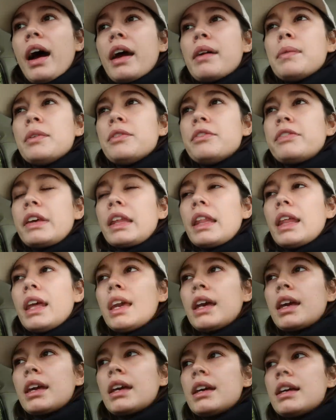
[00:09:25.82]
I've been
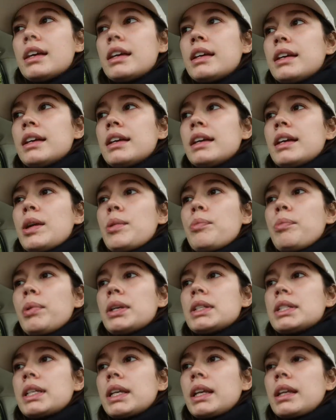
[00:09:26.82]
feeling
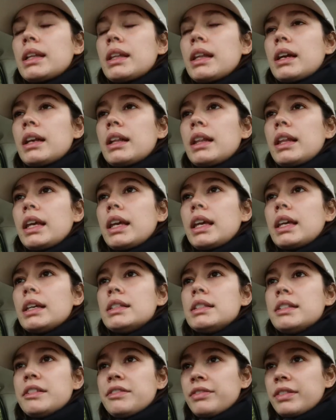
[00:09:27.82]
particularly
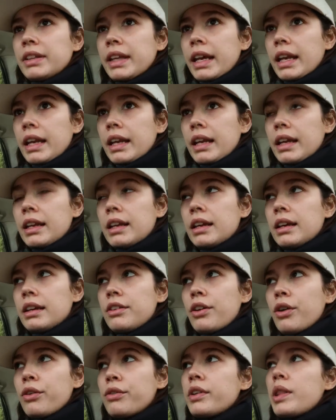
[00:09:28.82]
deflated
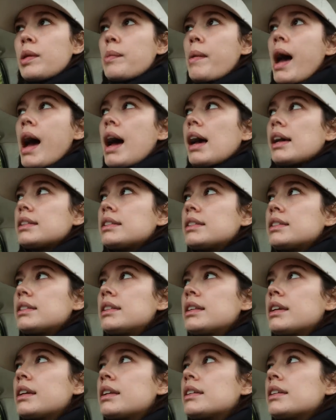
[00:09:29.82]
over the
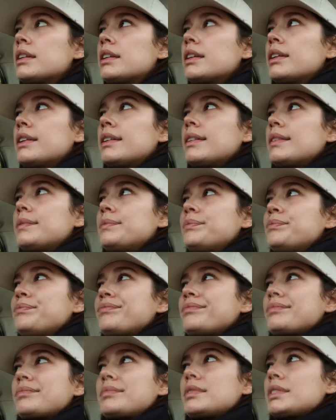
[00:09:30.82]
past,
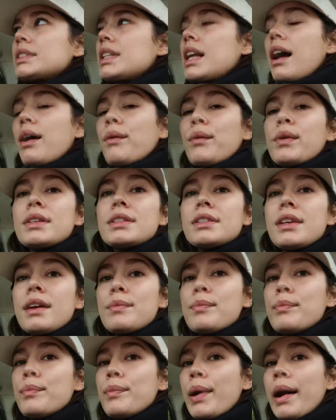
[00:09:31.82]
I want to
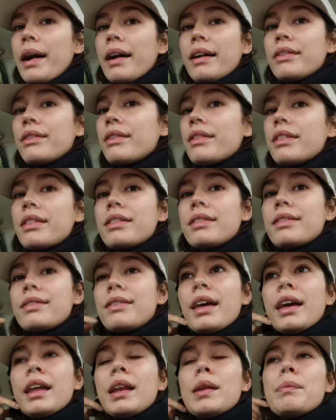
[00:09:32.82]
say month
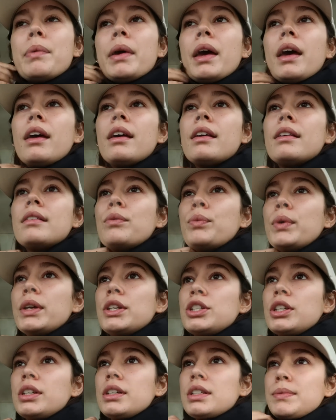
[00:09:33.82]
and a bit.
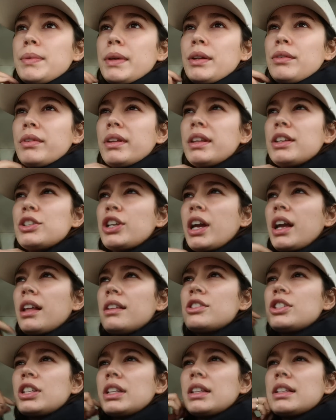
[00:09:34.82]
Winter has been really
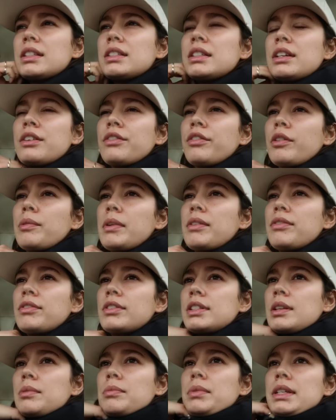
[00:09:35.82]
challenging this year for me
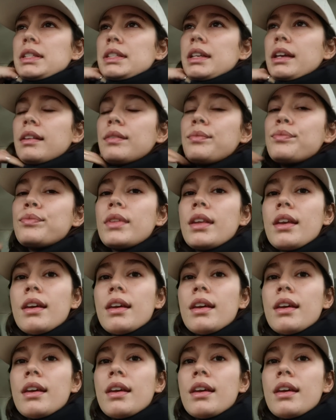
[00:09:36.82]
for some reason.